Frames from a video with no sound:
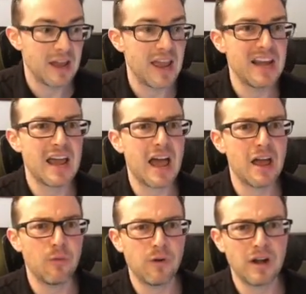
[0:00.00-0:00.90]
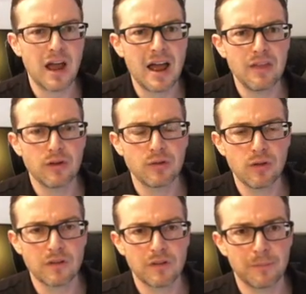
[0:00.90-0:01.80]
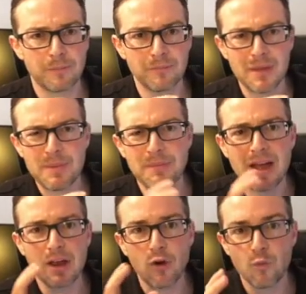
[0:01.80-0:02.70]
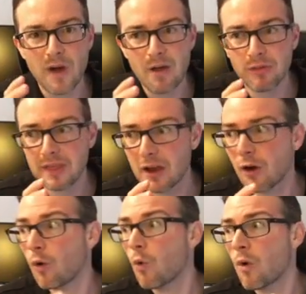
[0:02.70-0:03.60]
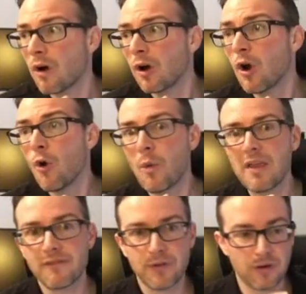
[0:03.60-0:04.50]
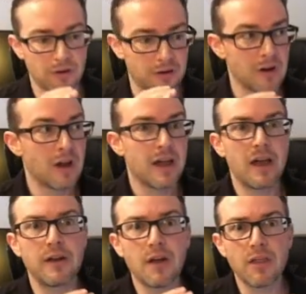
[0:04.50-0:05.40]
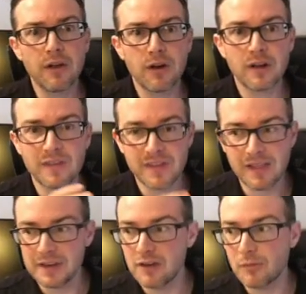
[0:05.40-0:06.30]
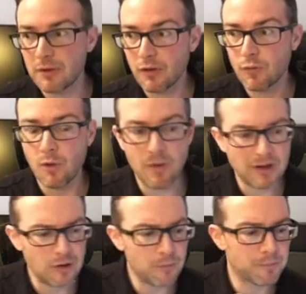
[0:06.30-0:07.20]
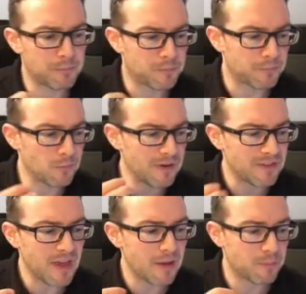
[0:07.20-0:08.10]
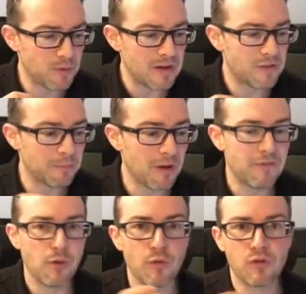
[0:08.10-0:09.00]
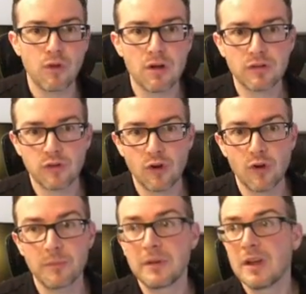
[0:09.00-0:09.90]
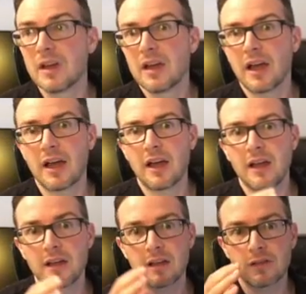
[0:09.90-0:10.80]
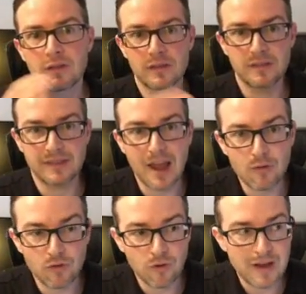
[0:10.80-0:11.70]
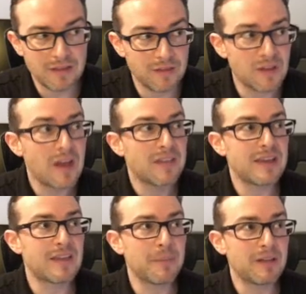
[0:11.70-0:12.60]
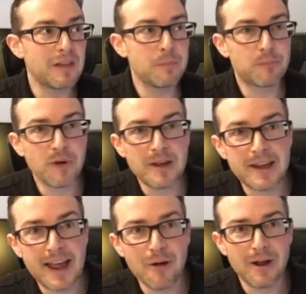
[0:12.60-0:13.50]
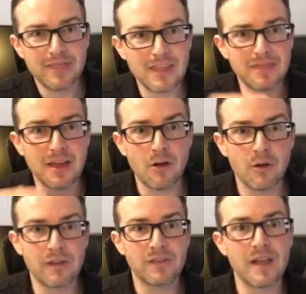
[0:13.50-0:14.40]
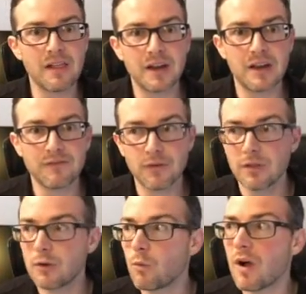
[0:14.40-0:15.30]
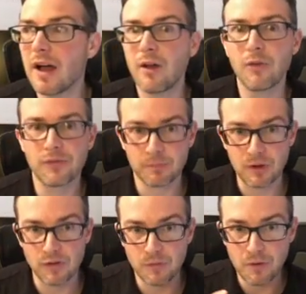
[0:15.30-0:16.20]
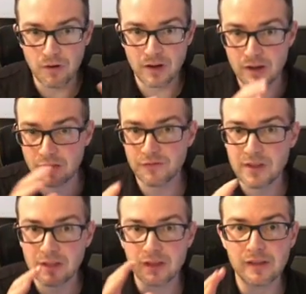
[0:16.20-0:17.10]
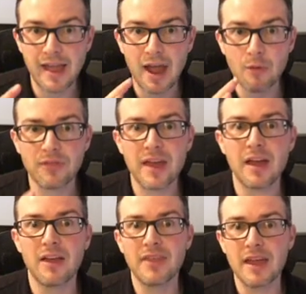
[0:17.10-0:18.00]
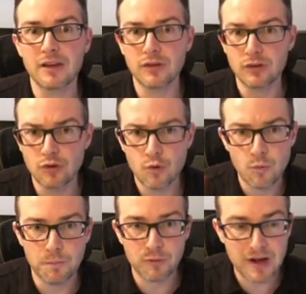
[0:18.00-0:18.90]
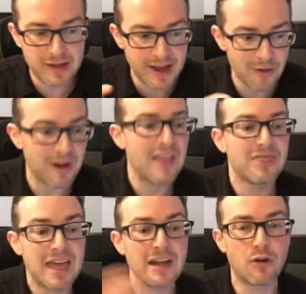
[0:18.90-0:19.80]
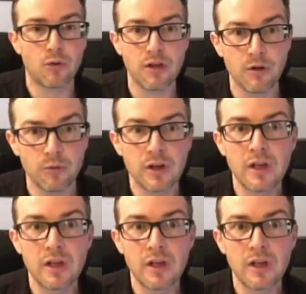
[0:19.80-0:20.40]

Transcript: And I would either look to maybe buy around there or wait for another consolidation, because when a stock breaks above those long-term downtrends, they typically break out and then they'll consolidate for a little while because the market is feeling out that new breakout, and then it'll go.